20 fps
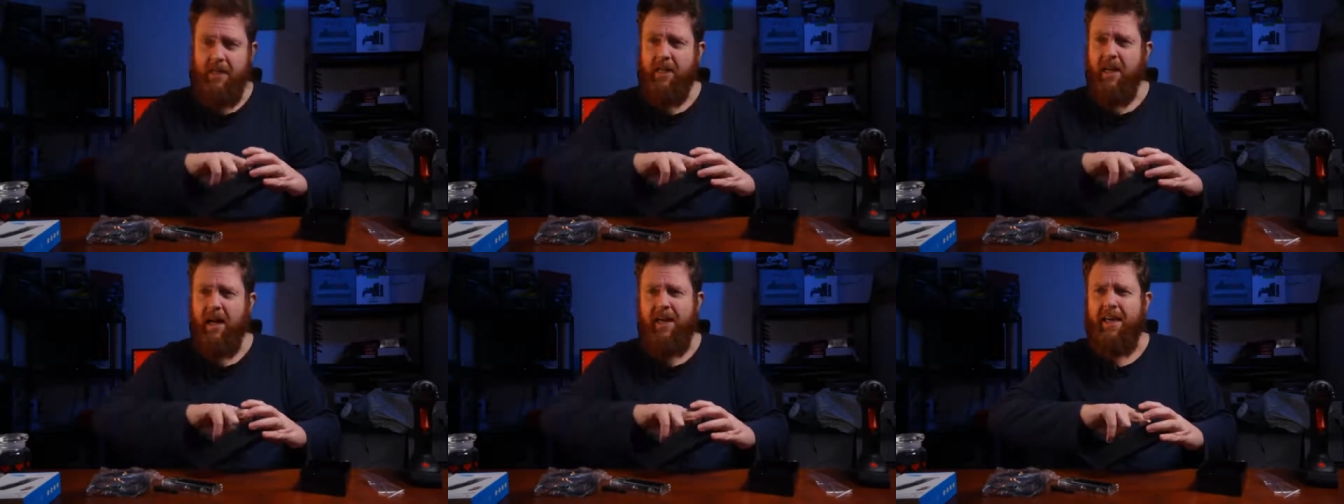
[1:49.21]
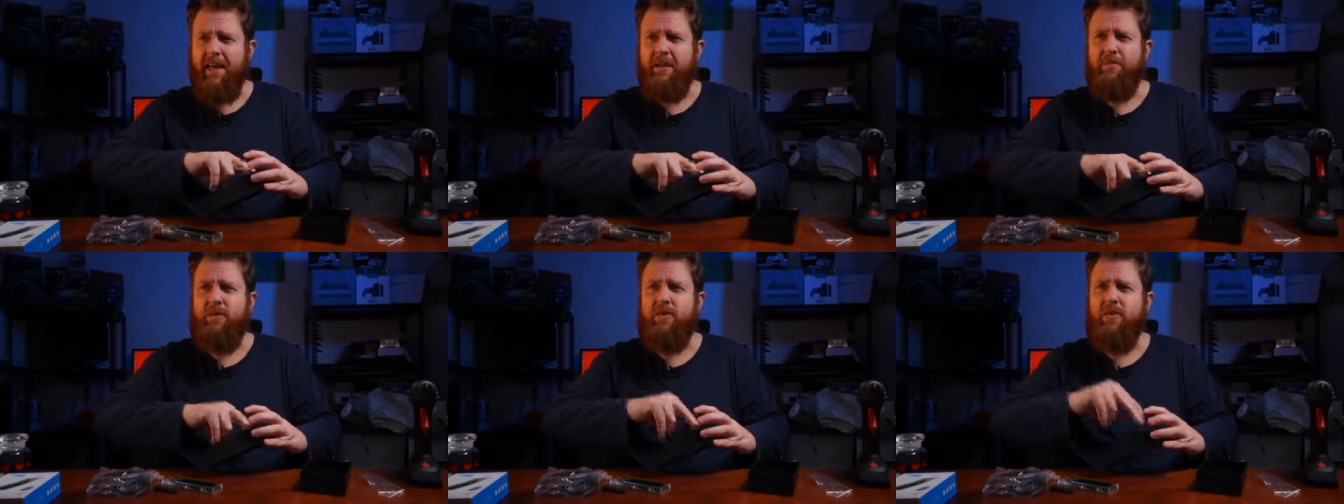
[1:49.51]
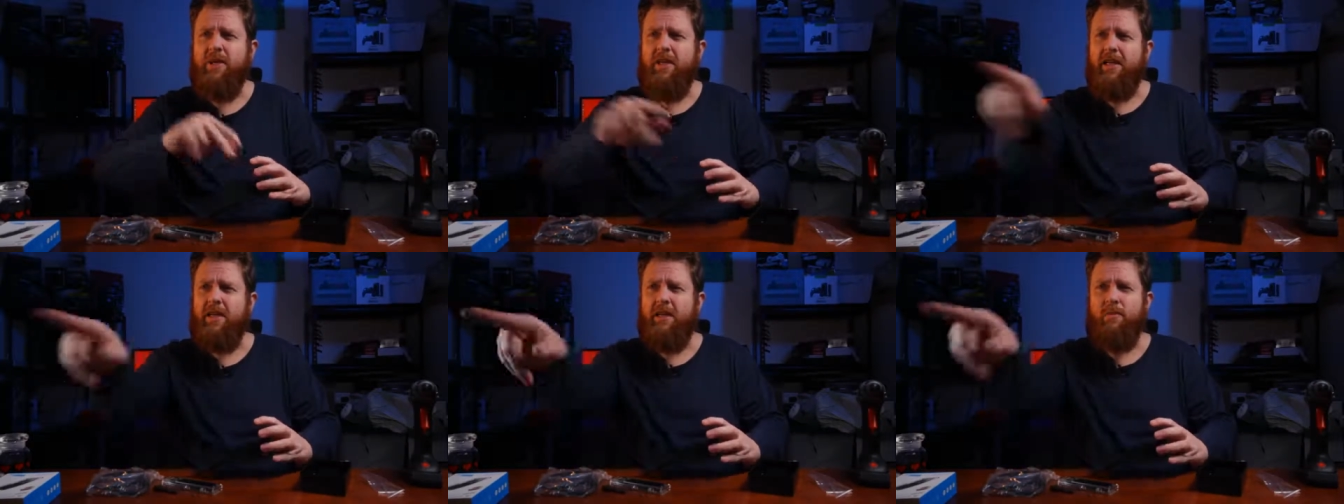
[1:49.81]
I keep
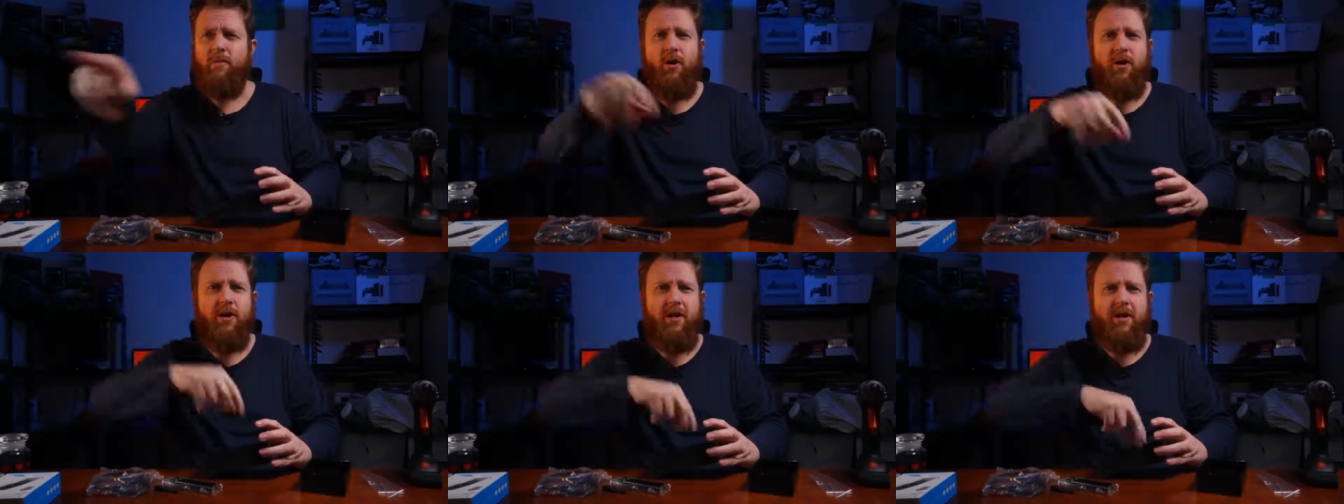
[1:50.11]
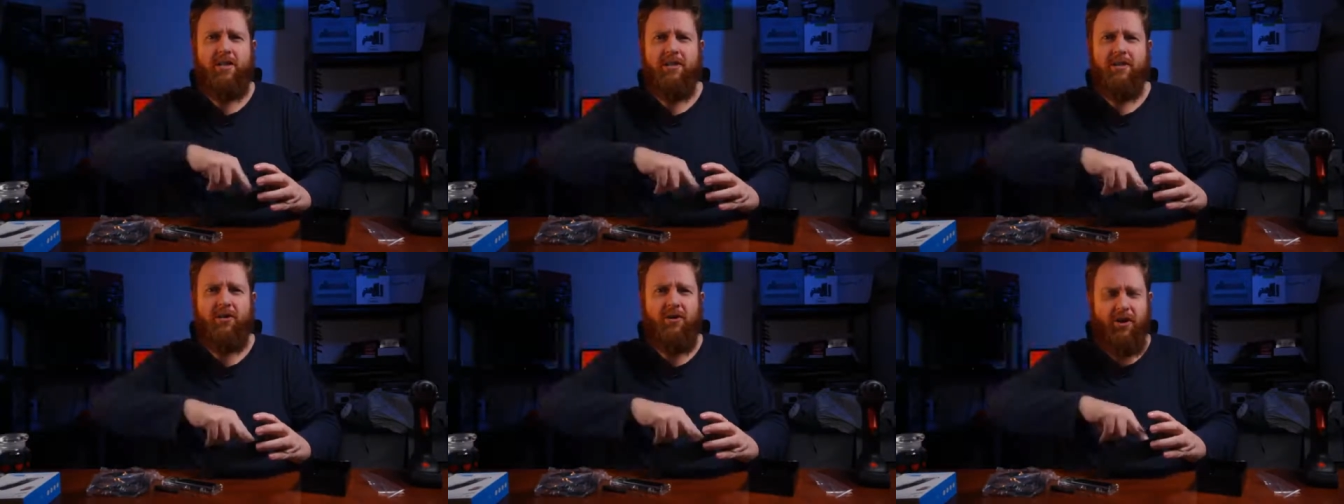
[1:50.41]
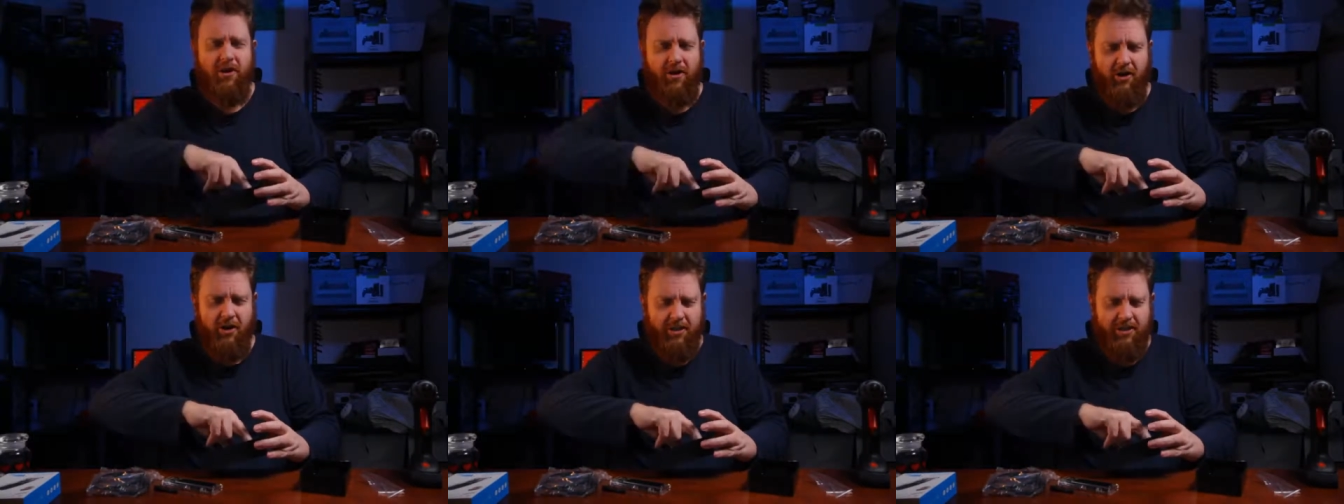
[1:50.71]
looking at the monitor. Sorry
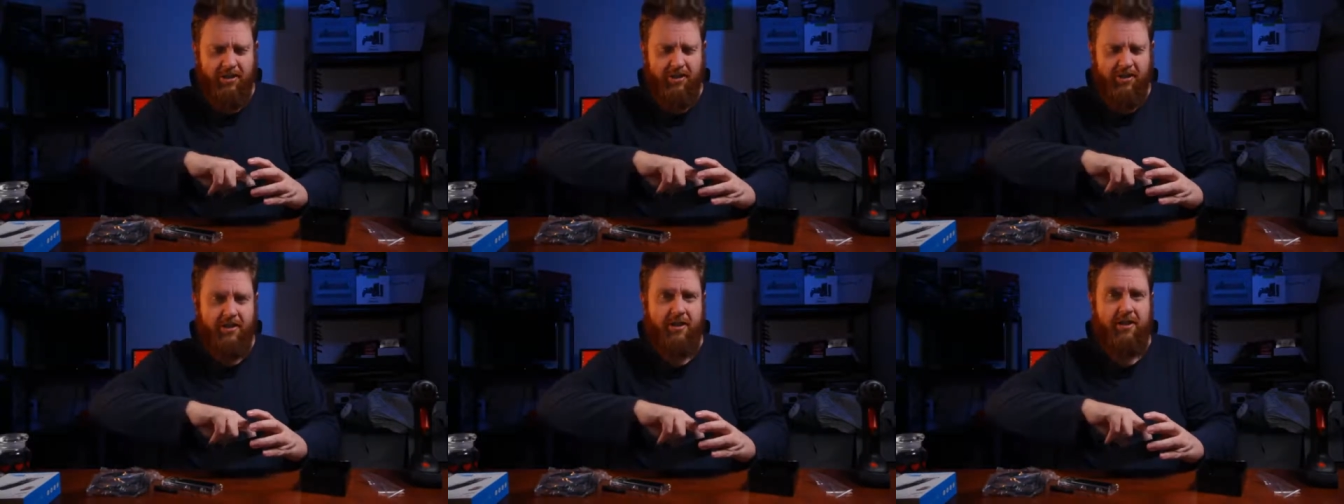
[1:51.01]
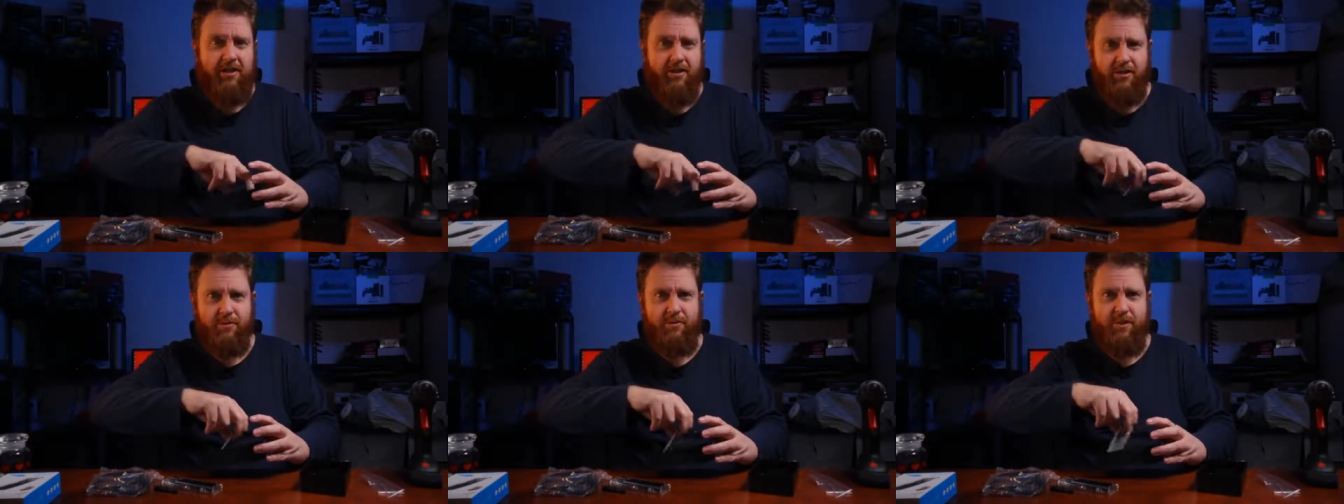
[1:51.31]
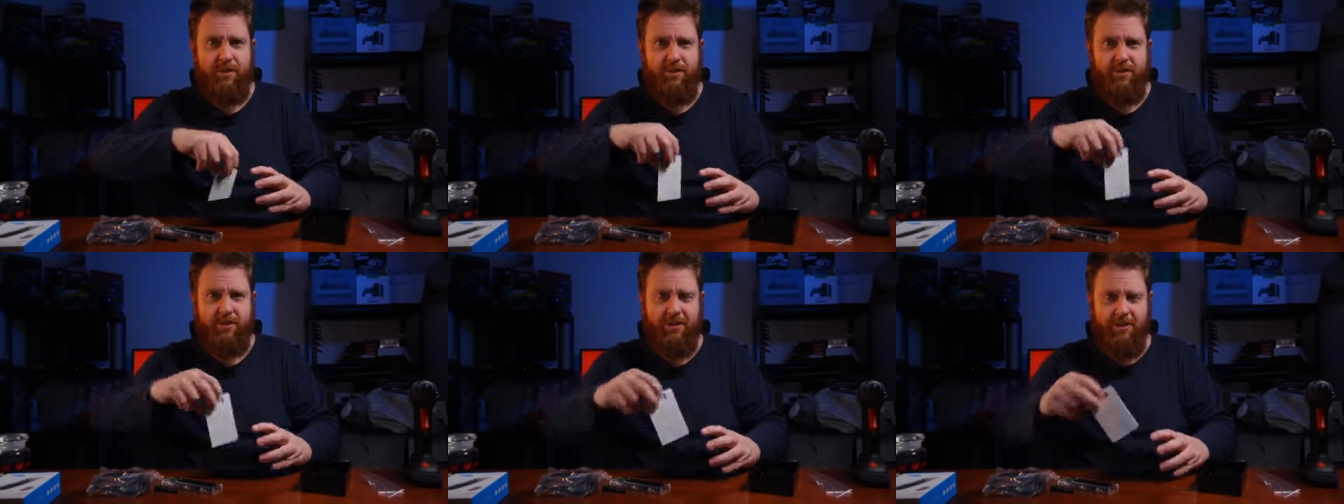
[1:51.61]
guys, I should be
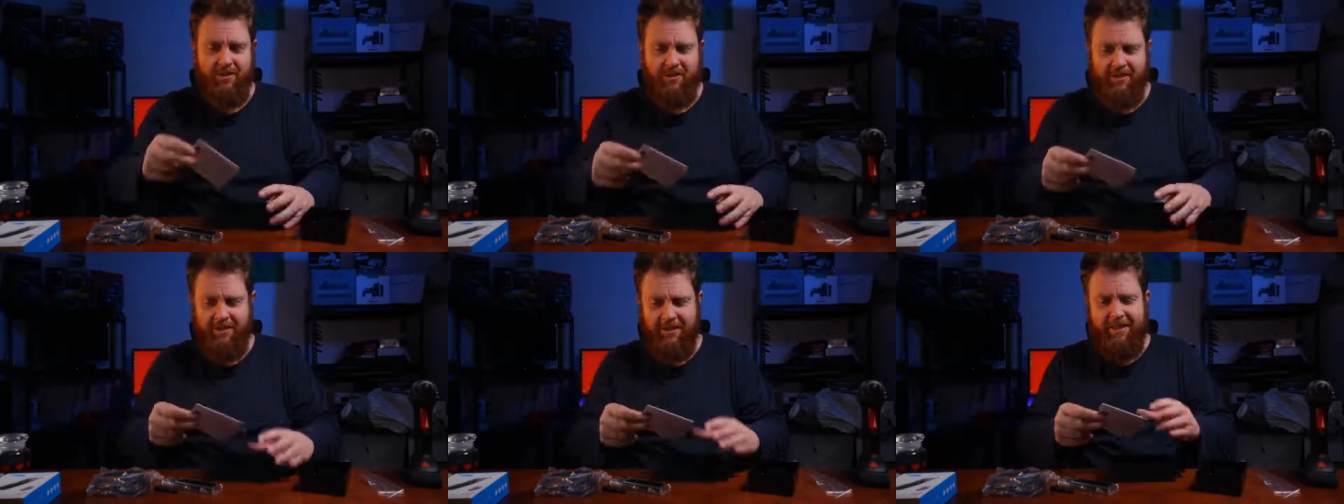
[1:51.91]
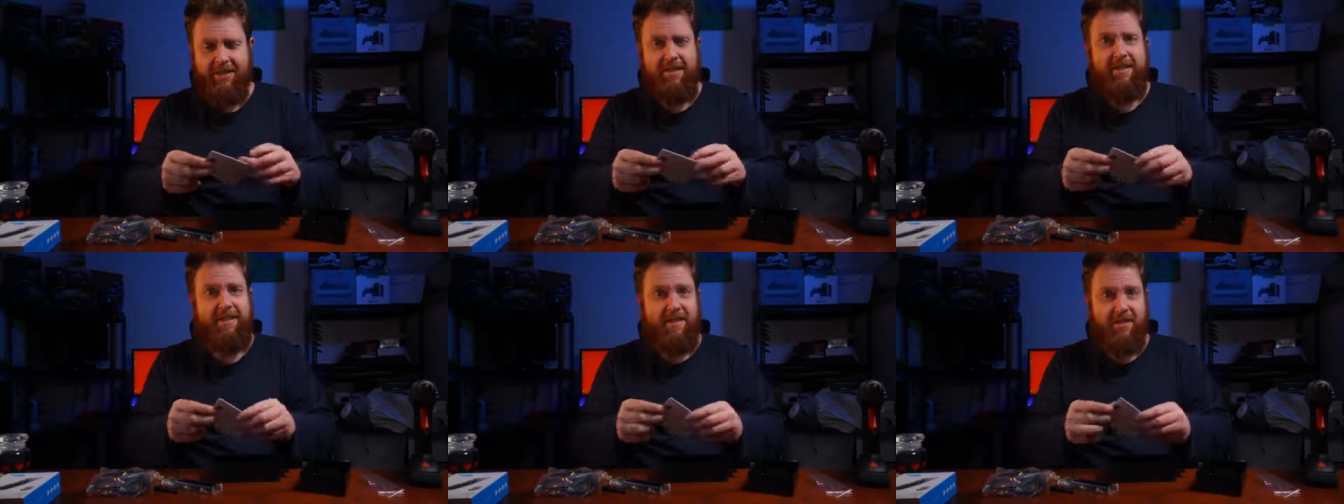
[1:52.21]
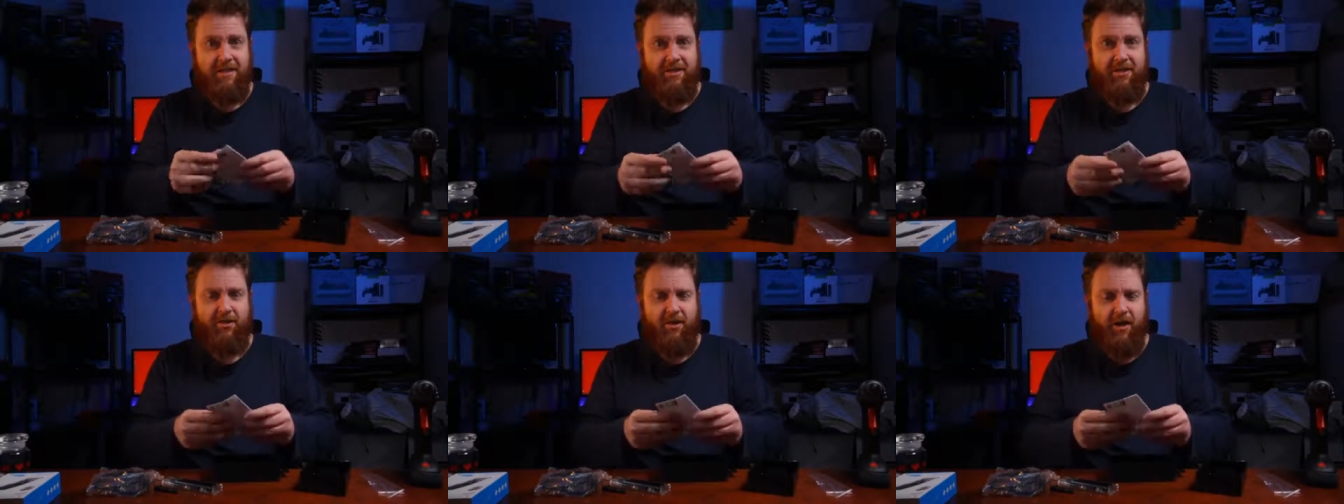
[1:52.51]
looking
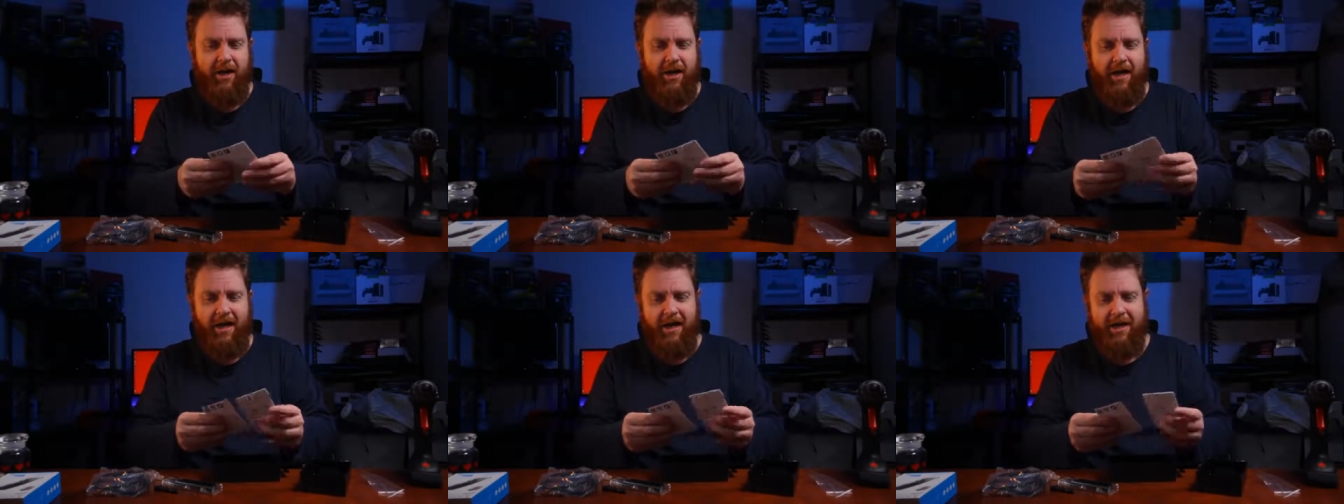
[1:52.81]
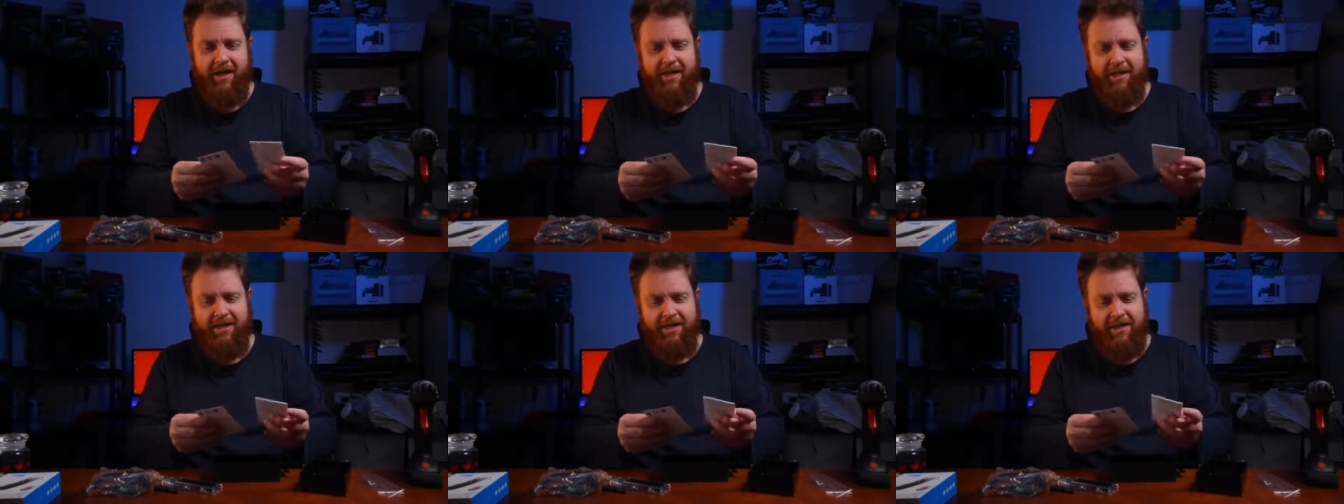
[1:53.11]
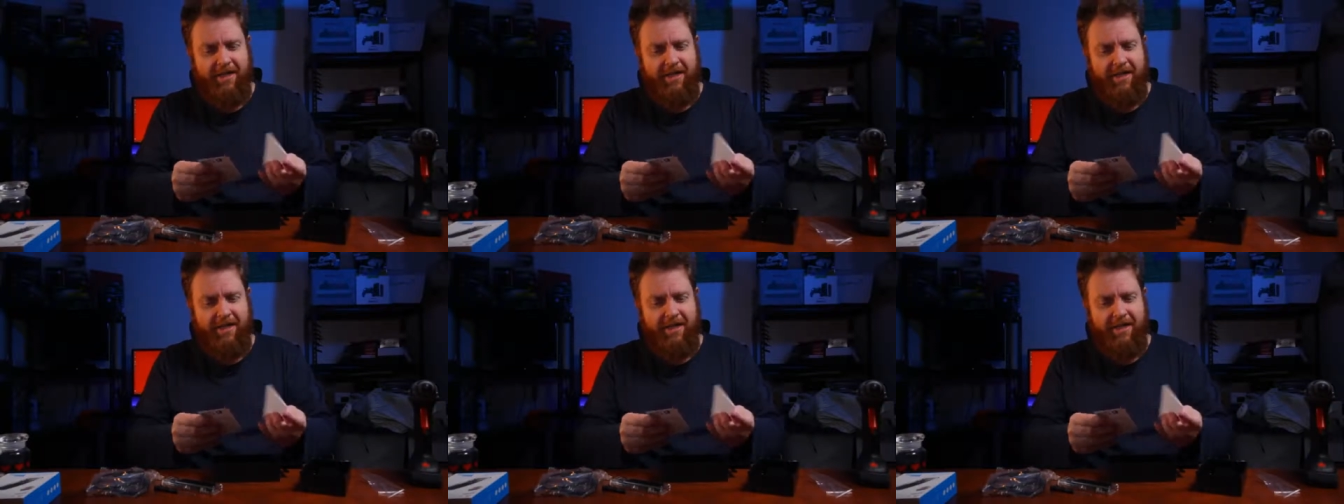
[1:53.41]
straight ahead.